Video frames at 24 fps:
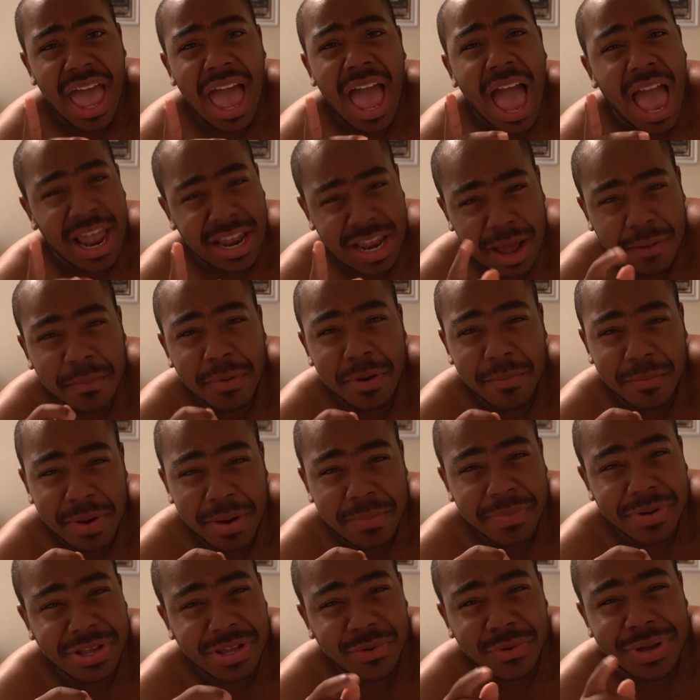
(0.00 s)
And I'm
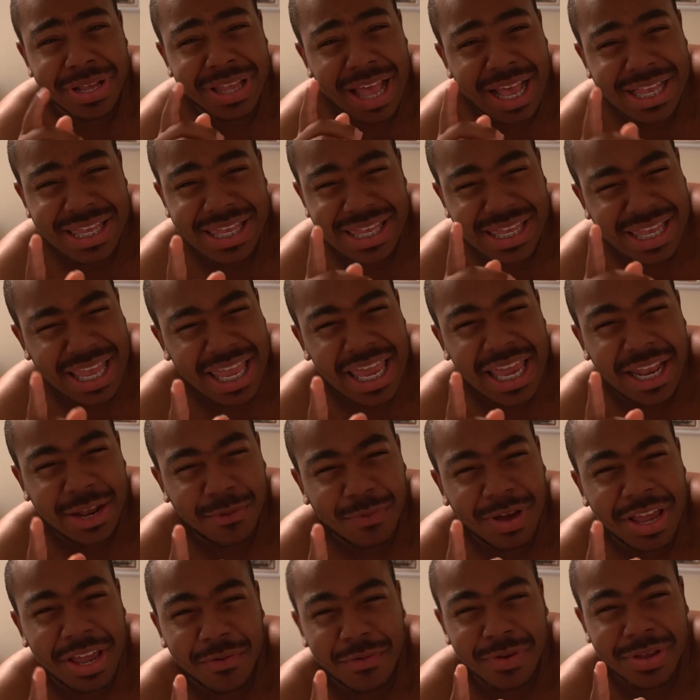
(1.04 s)
remember too, cause I seen
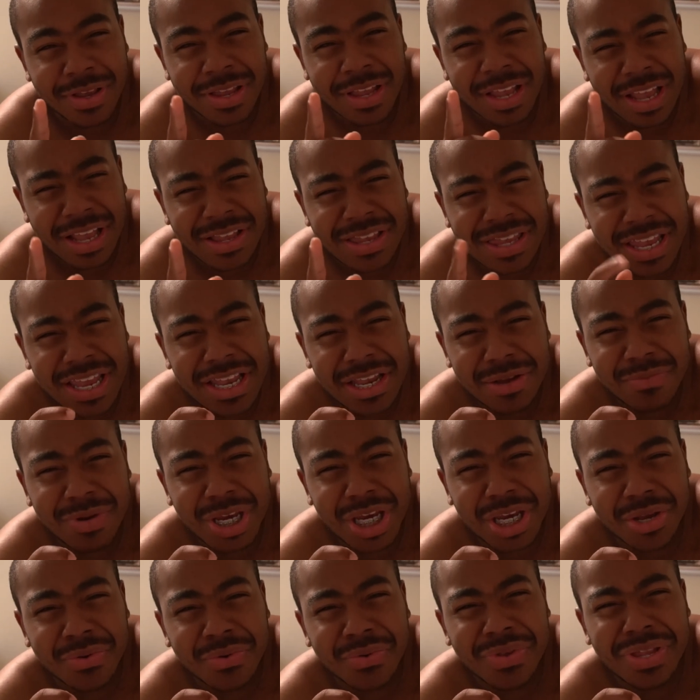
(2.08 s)
them
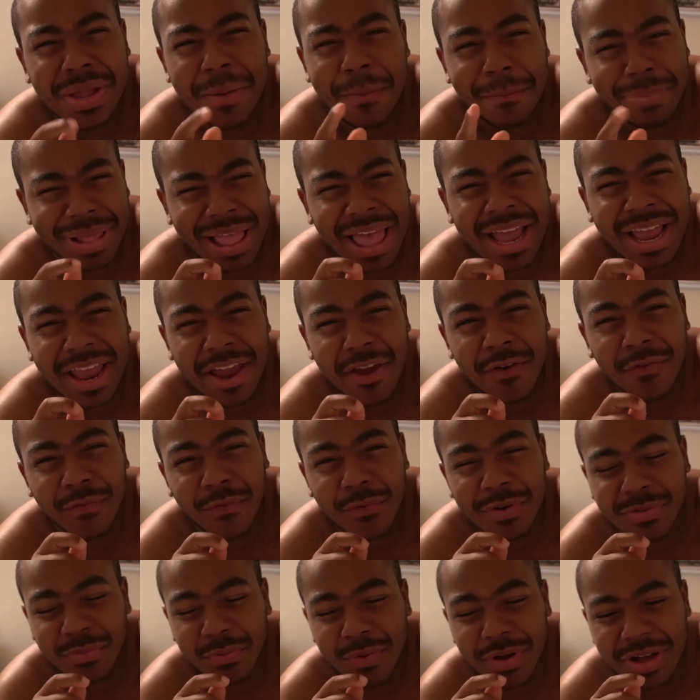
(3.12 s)
shoes, them black Air
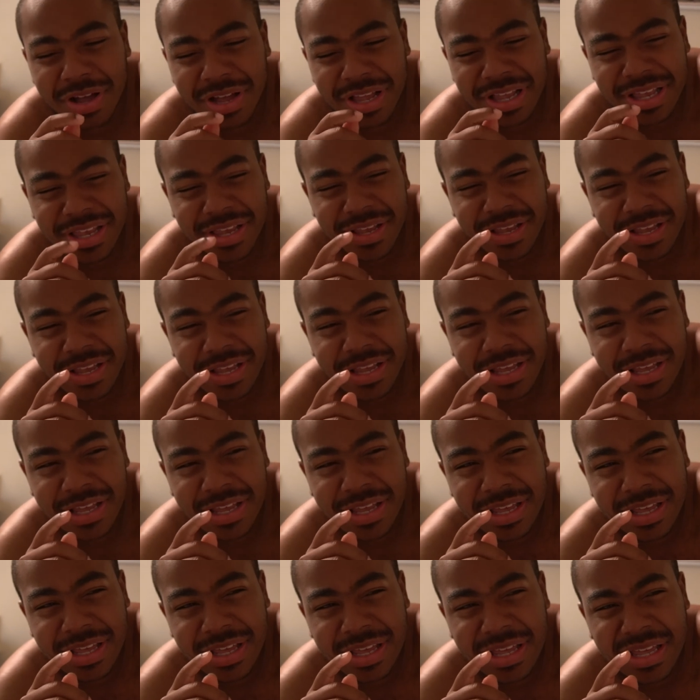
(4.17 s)
Force Ones.
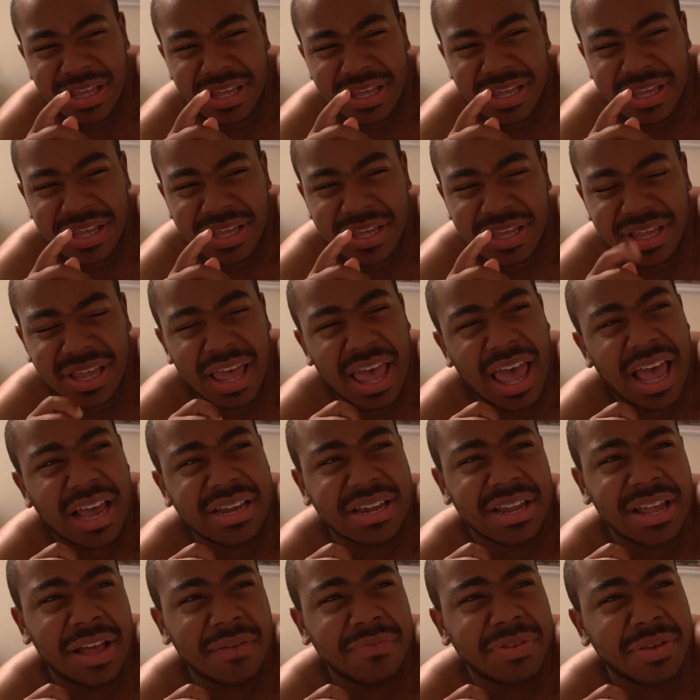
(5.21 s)

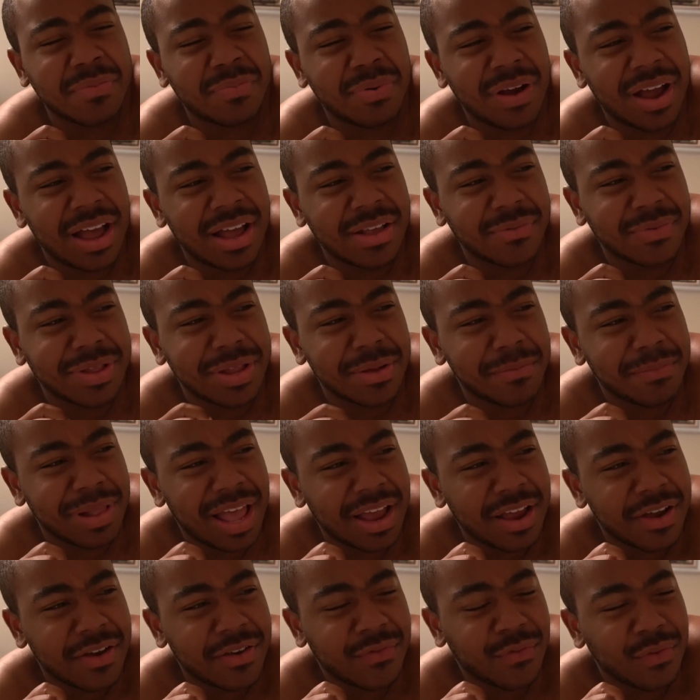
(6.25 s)
Actually, I'm surprised with them
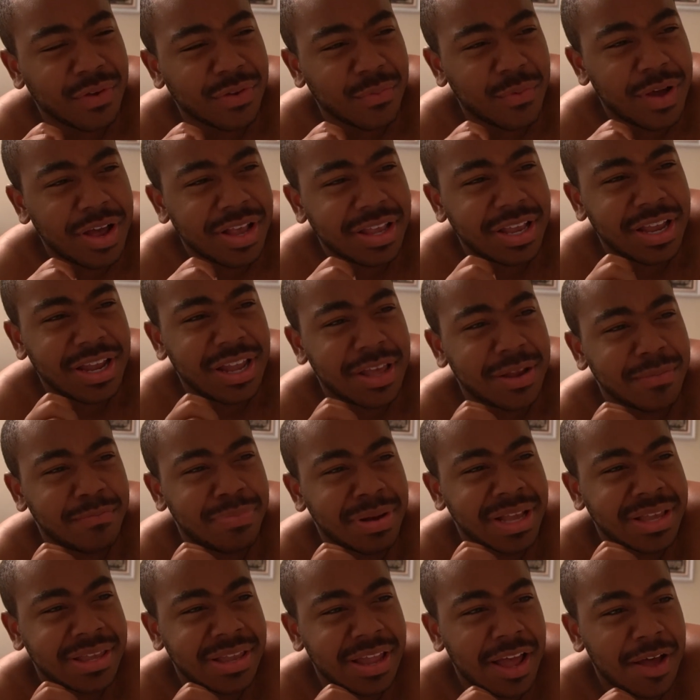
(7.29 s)
black Air Force Ones, he didn't
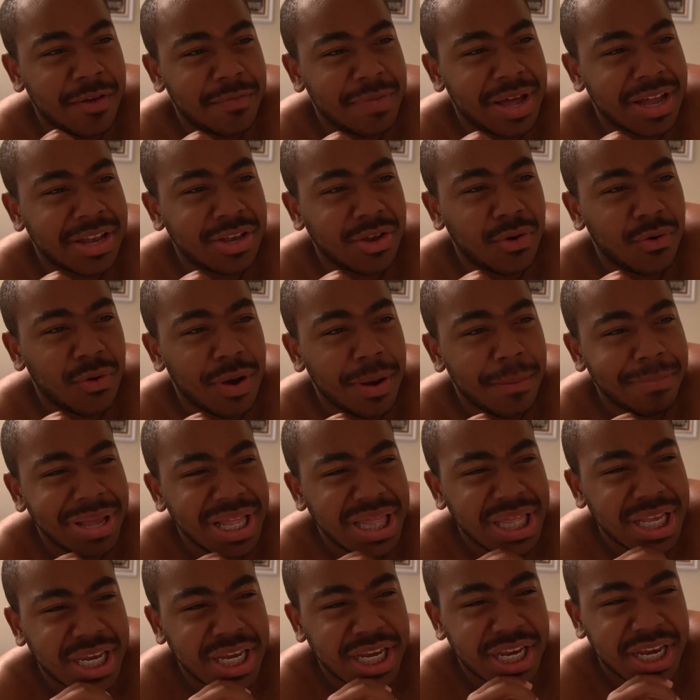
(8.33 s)
bust down my door and
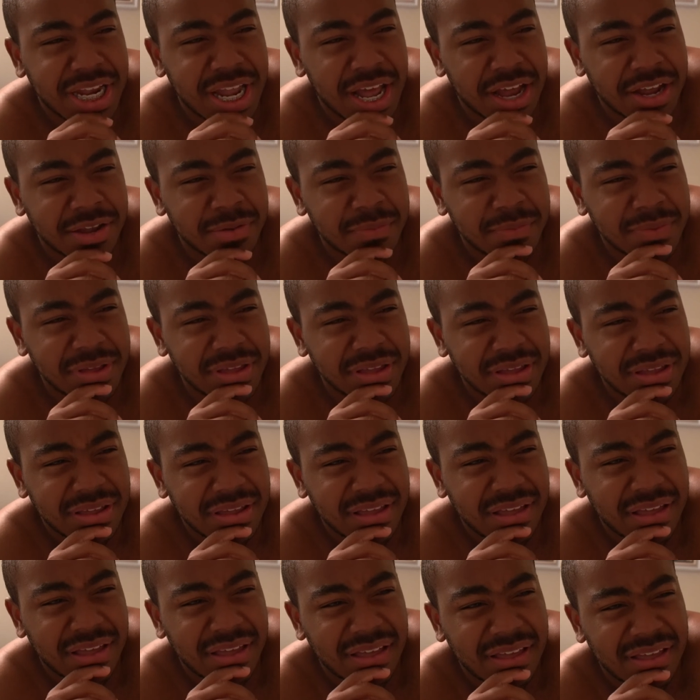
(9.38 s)
beat the shit out of me.
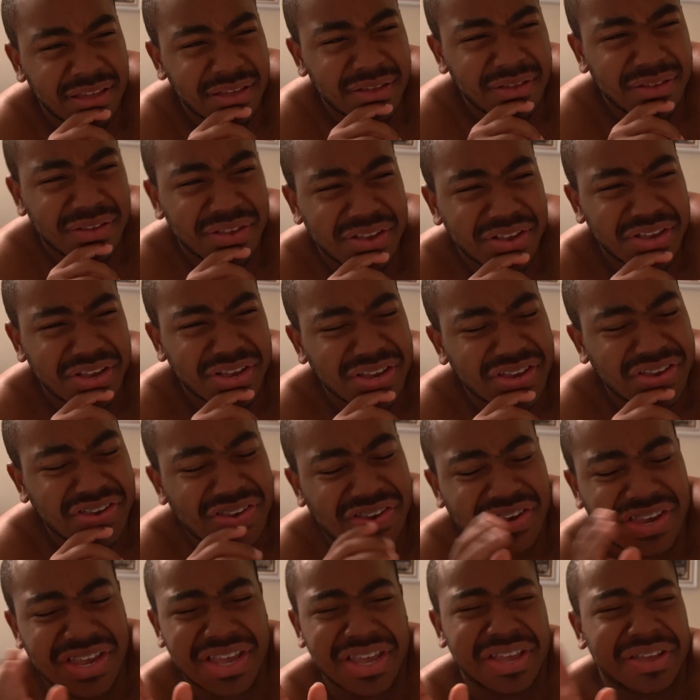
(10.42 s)

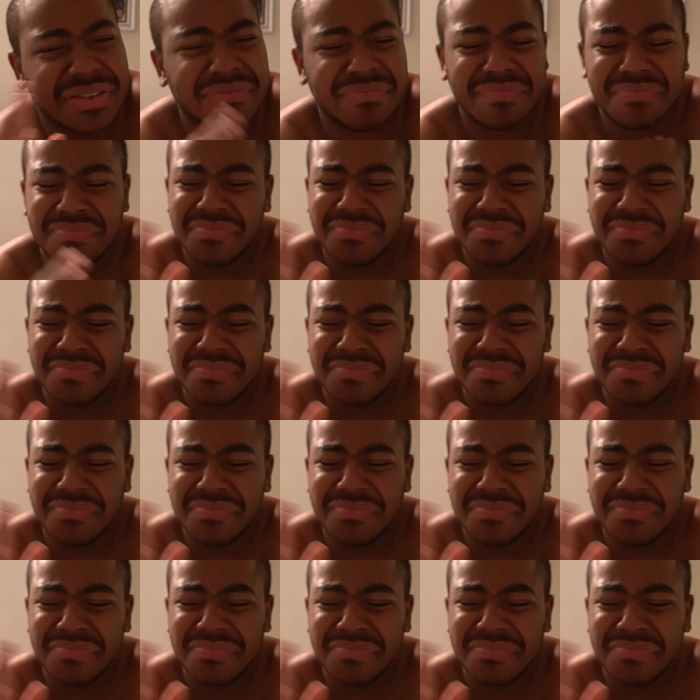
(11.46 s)
Shit.